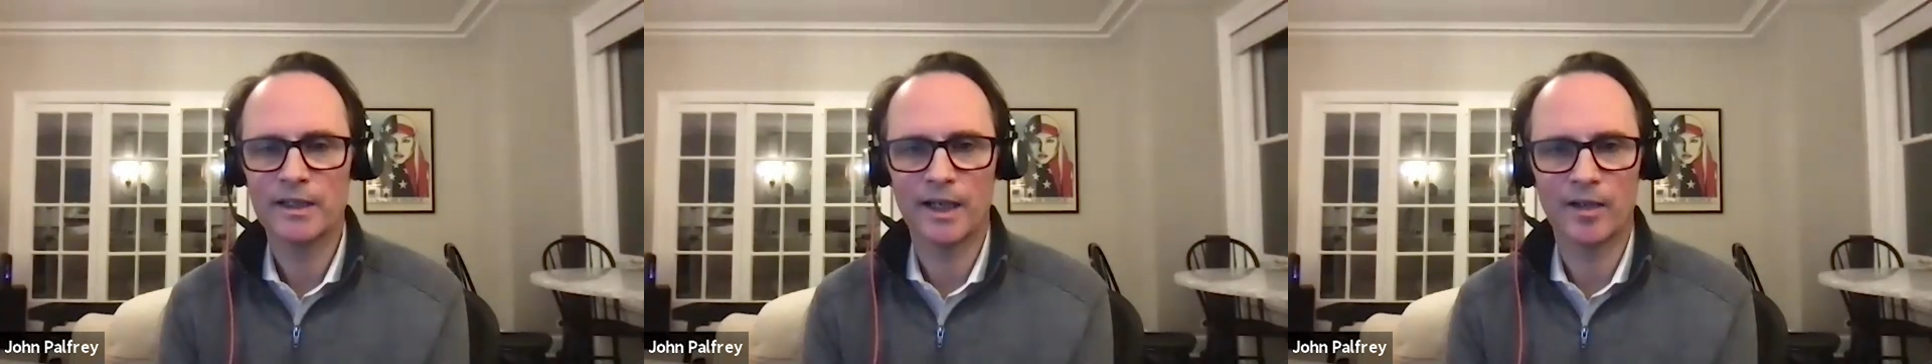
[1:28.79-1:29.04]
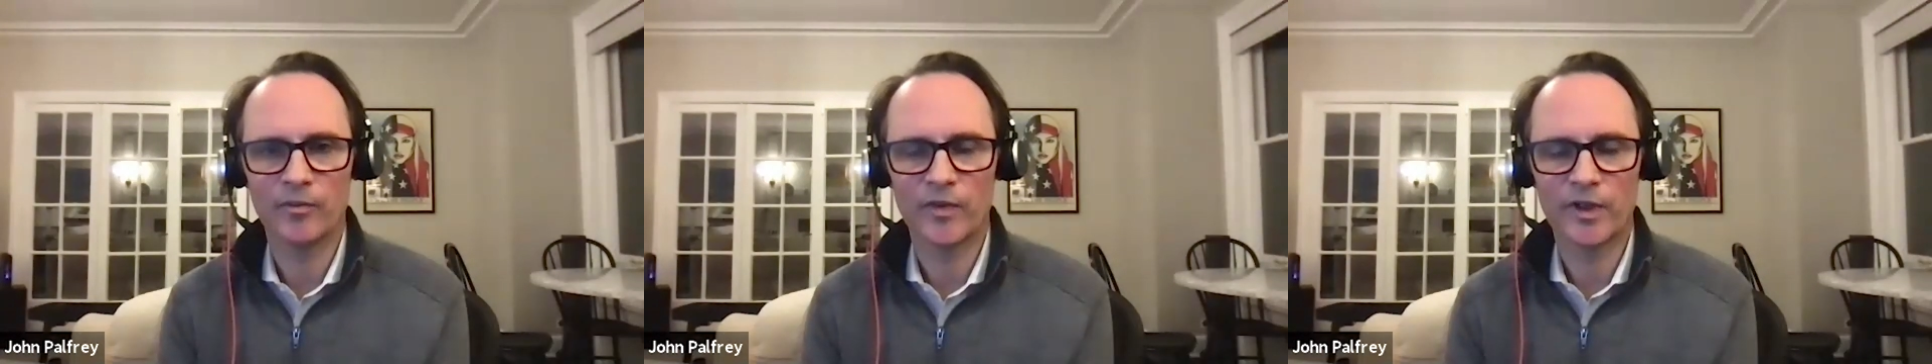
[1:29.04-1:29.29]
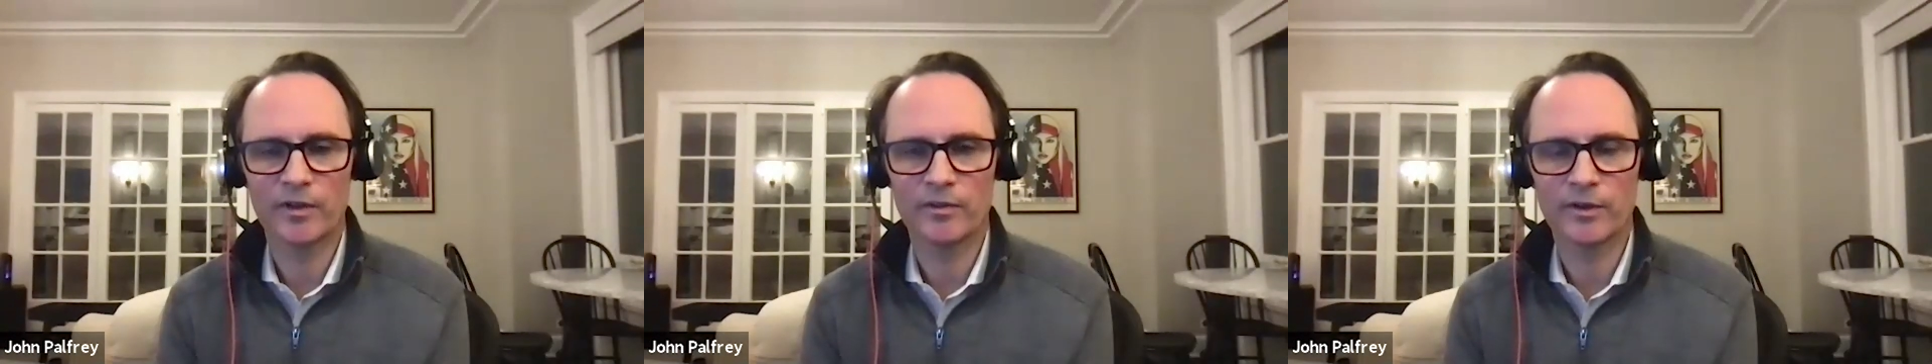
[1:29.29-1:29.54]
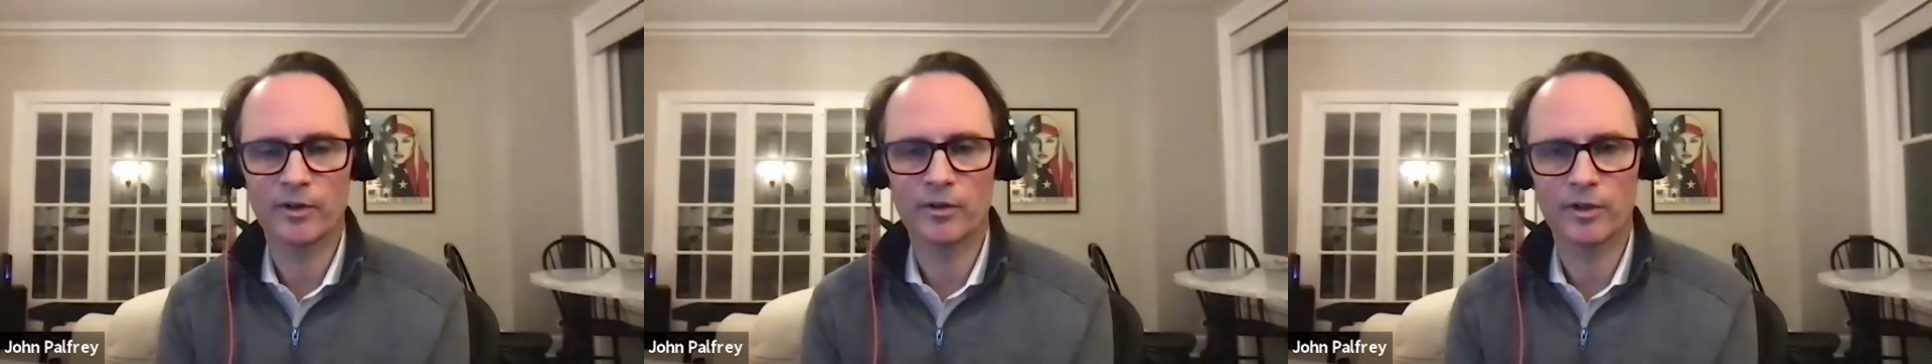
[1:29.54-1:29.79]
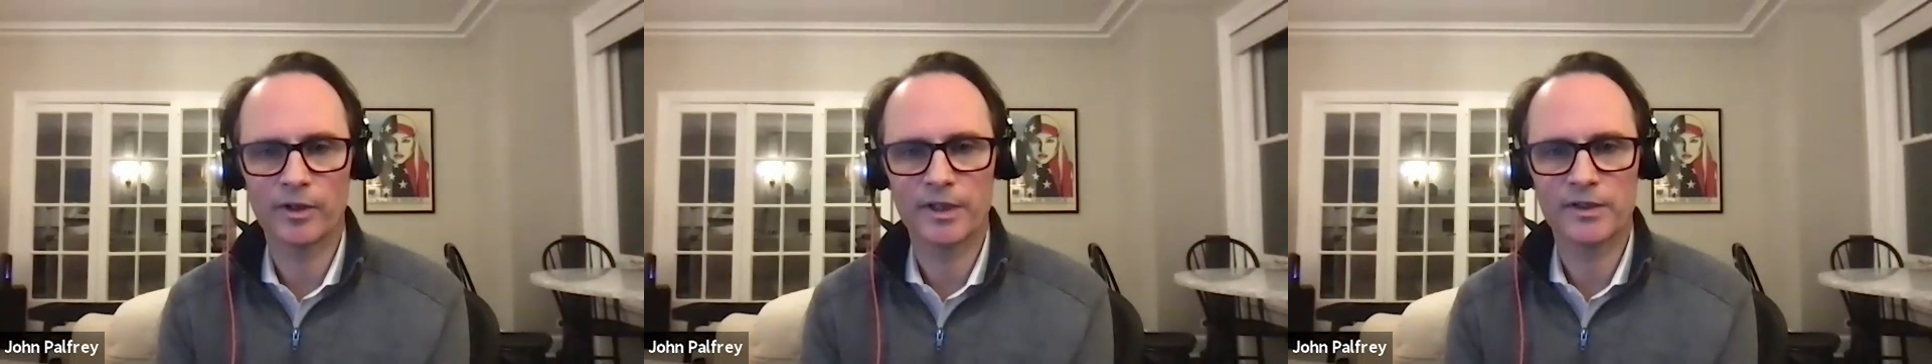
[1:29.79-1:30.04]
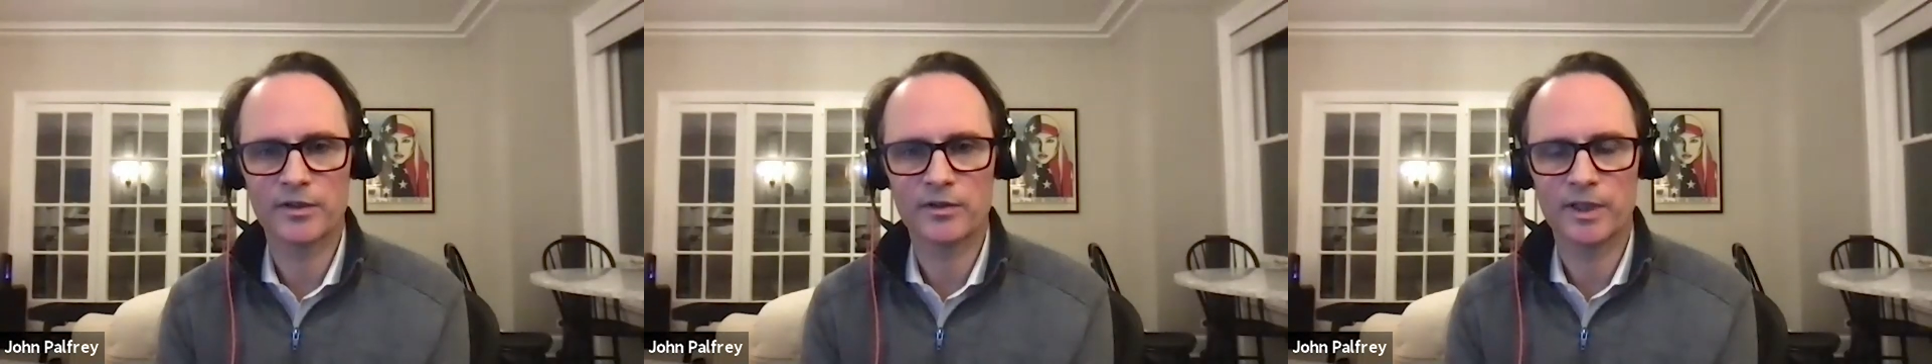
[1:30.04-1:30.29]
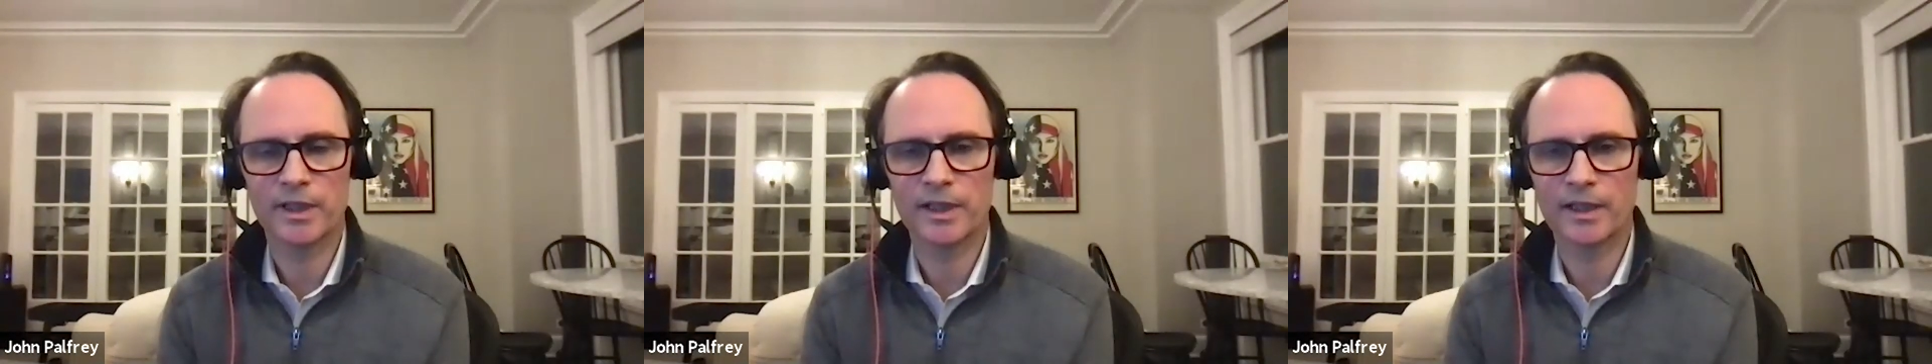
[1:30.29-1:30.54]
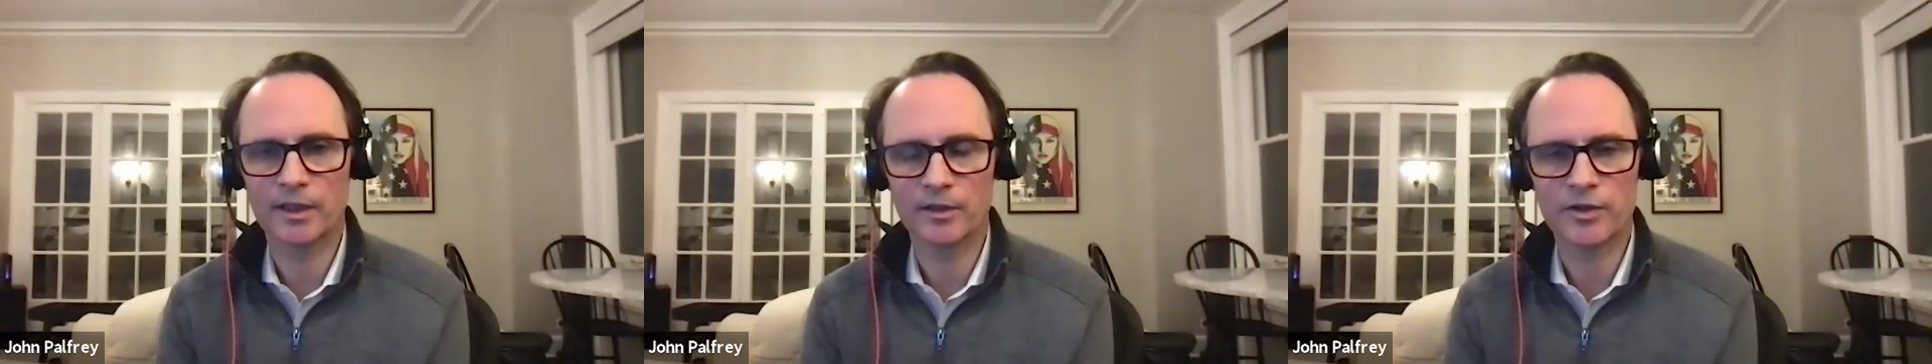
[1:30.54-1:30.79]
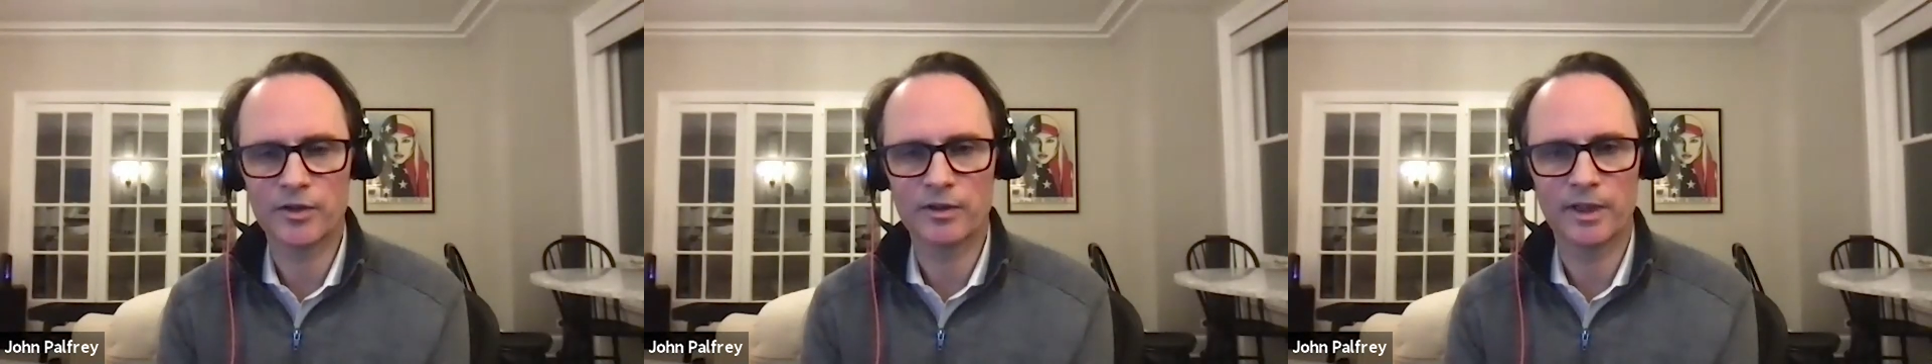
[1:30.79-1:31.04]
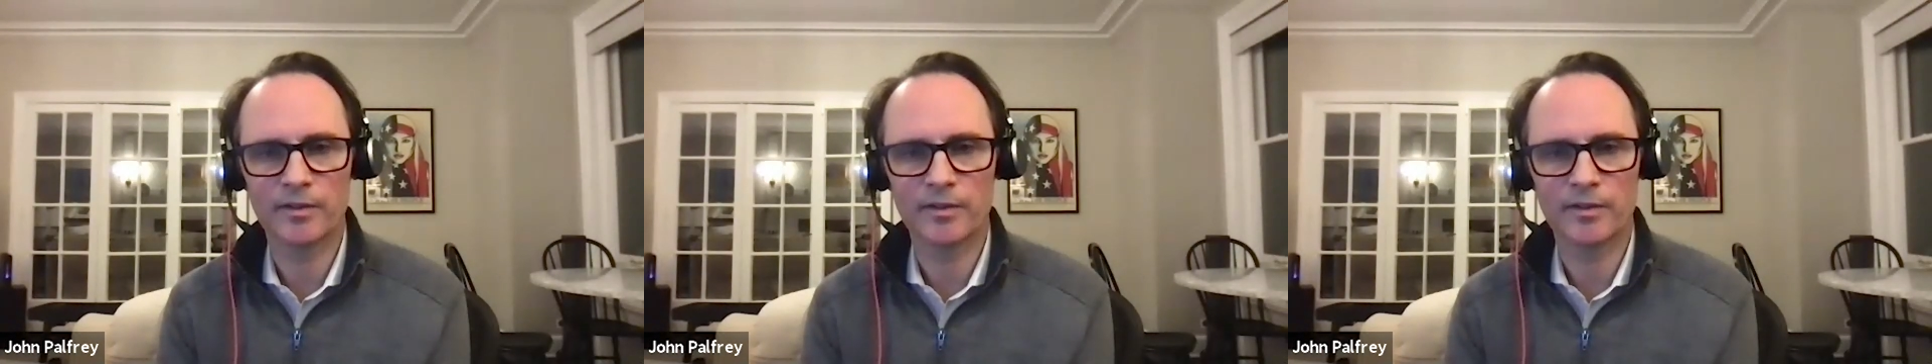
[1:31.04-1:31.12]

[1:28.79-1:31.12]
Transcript: um, the, the recorded history and culture